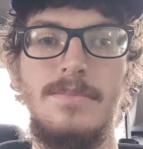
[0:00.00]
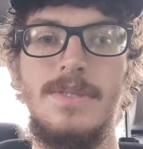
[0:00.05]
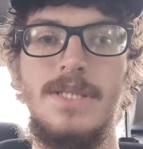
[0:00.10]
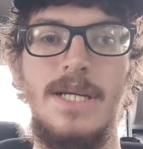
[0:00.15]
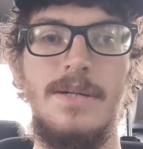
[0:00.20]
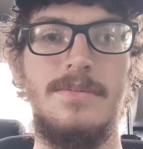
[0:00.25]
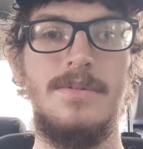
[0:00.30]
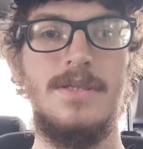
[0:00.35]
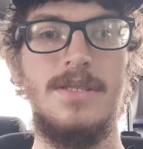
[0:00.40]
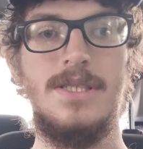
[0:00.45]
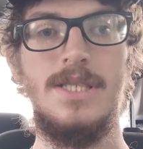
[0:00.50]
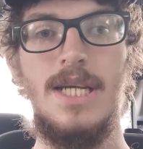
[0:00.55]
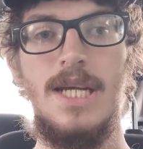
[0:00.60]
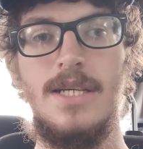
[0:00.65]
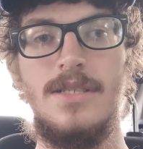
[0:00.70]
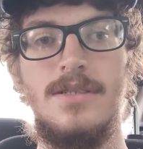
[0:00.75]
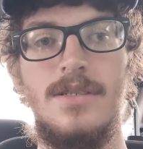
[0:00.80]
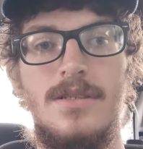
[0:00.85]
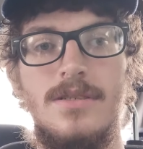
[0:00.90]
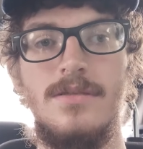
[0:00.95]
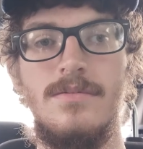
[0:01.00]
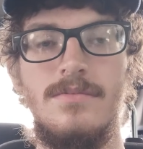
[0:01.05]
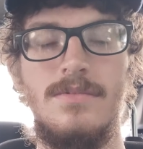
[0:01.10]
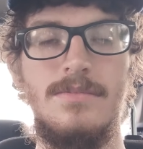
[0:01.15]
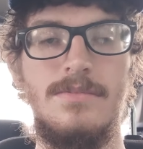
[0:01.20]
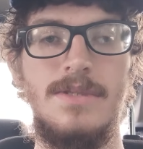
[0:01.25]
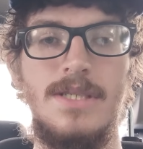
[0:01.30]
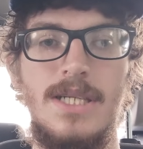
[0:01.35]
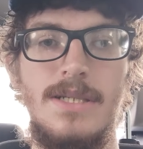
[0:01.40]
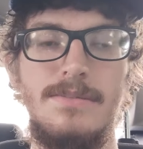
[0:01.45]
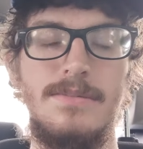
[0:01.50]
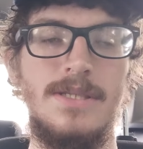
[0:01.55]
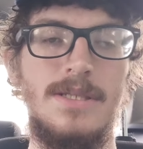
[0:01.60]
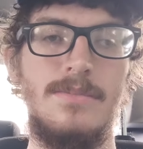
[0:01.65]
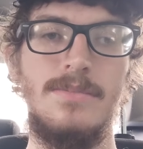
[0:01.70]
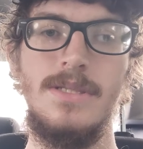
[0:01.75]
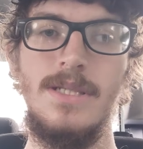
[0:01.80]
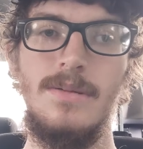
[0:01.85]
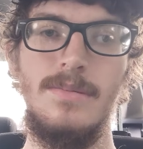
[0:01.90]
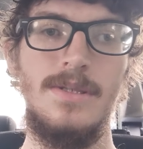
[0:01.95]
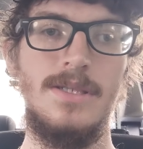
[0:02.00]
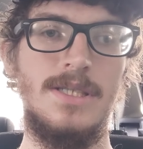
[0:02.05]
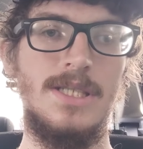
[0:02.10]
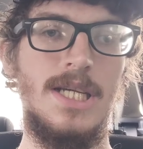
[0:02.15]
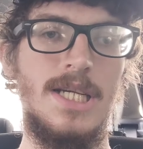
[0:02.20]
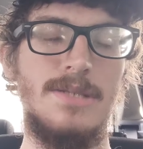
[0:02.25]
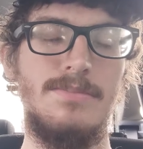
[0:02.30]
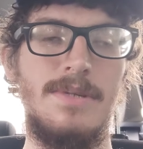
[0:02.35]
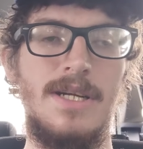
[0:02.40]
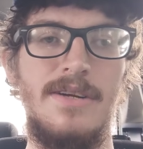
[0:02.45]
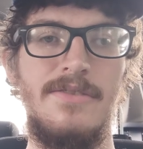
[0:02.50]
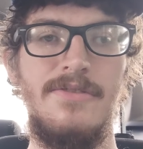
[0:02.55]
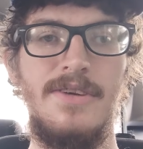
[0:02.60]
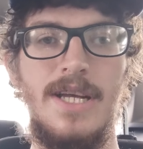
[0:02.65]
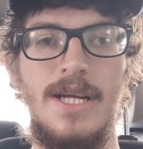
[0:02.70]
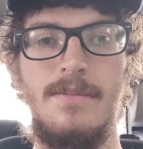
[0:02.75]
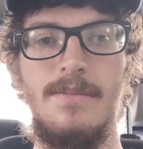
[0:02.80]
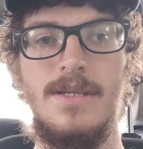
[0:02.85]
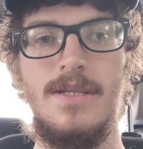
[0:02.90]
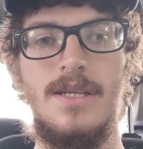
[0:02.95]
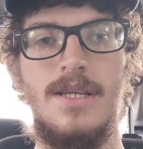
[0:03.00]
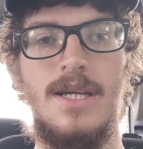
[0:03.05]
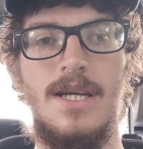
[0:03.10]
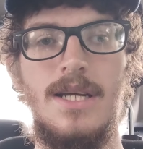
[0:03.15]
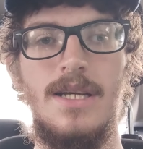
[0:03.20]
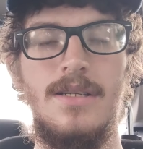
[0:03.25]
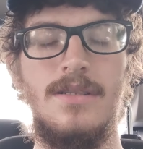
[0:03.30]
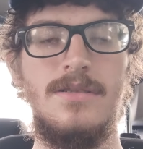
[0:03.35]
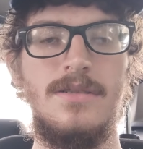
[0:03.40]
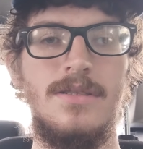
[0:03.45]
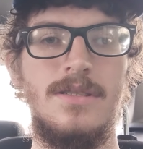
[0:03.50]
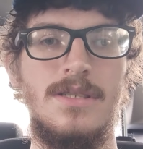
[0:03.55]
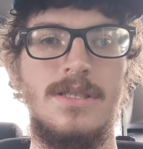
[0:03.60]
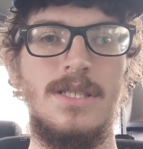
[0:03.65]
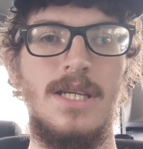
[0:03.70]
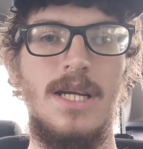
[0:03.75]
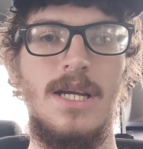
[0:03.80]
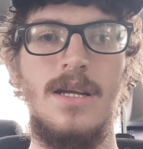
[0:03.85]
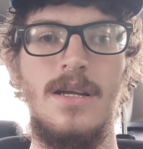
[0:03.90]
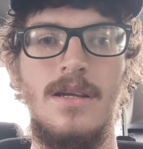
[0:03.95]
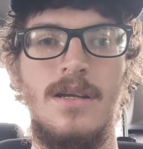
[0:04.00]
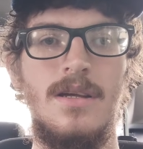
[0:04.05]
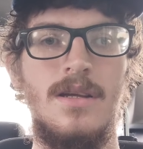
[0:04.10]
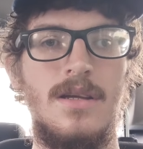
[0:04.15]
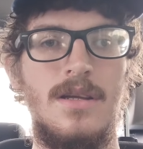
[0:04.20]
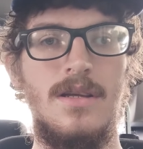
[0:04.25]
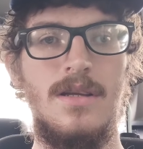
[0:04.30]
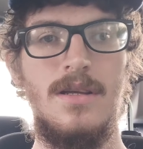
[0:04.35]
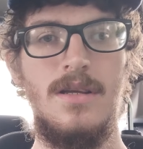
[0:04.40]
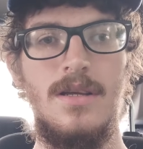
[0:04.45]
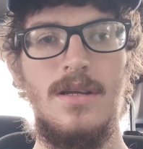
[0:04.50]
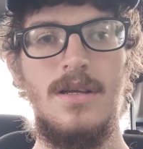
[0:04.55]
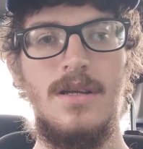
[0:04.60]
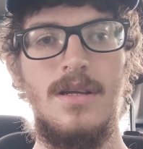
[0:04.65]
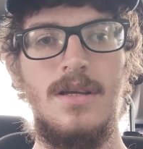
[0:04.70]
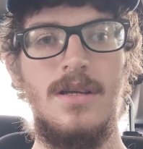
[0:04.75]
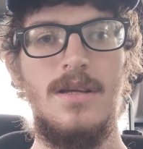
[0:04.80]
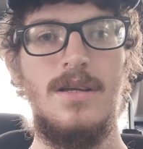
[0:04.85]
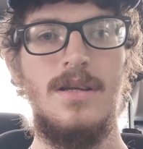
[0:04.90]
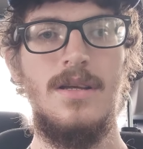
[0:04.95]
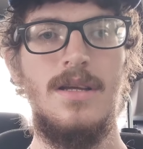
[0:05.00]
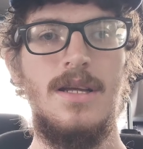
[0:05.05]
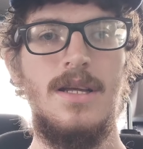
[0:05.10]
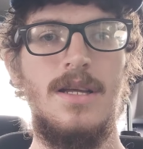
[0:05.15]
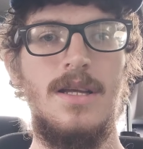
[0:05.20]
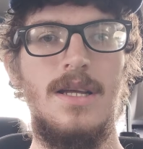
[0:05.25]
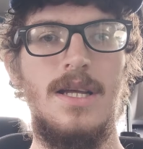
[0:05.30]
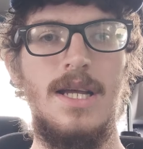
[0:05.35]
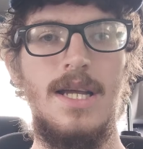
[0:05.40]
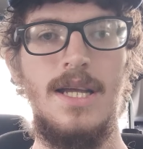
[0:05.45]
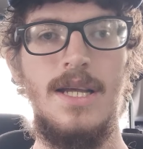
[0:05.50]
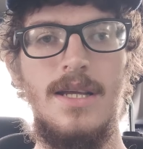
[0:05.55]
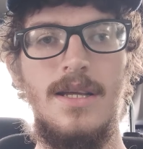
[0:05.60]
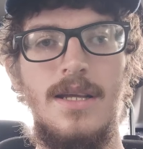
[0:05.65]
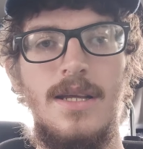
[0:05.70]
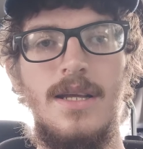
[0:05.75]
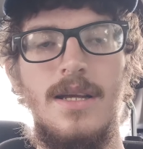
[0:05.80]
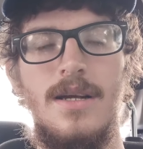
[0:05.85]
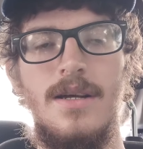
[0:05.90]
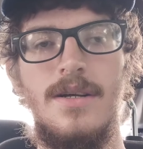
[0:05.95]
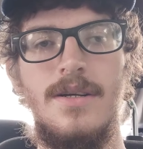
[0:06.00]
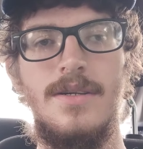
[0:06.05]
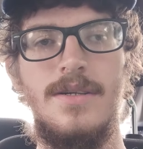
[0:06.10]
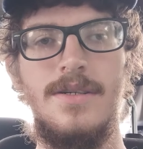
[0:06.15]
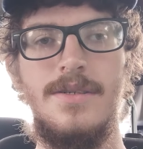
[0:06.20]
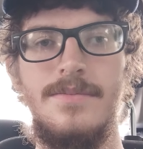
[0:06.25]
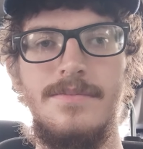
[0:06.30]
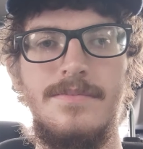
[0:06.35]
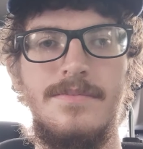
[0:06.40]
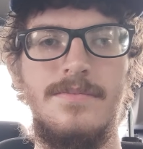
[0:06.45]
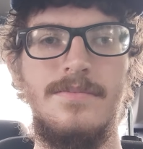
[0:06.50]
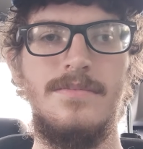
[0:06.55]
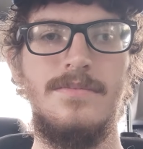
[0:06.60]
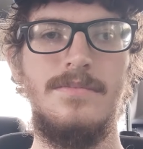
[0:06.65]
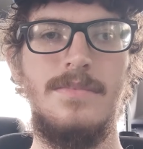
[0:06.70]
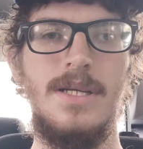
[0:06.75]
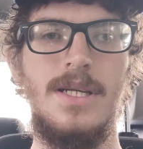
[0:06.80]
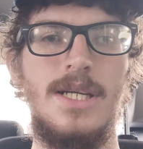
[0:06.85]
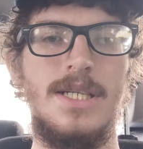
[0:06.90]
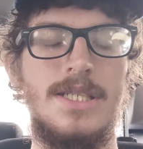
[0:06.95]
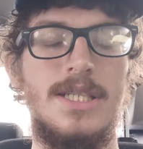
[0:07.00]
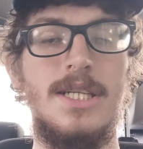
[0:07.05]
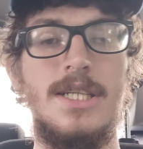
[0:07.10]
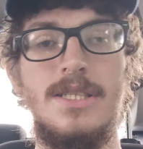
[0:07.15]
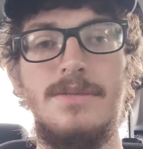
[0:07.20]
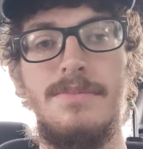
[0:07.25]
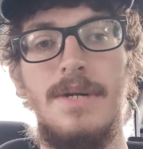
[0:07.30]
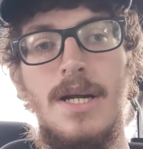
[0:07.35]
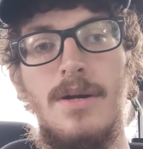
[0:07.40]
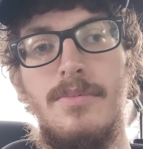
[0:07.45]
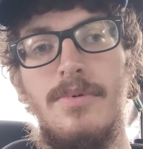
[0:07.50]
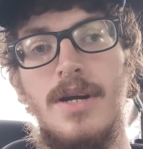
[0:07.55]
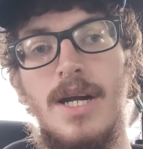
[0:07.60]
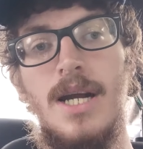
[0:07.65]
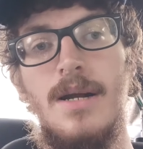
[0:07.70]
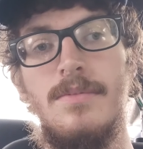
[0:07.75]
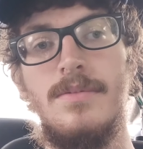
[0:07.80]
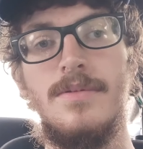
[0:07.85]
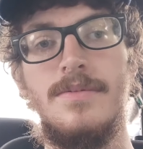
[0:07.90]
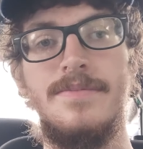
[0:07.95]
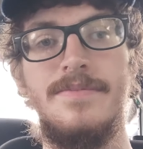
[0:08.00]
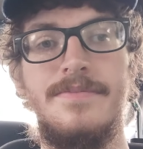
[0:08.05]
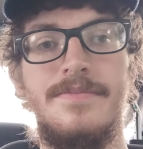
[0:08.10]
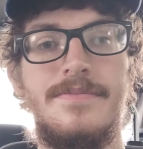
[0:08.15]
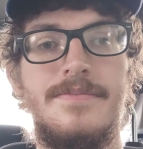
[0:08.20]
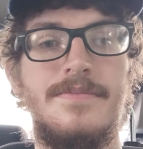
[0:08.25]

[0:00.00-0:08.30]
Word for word: I'm tempted to text on. I'm, am to text my family tonight and just say, "Hey," um, because here's my problem.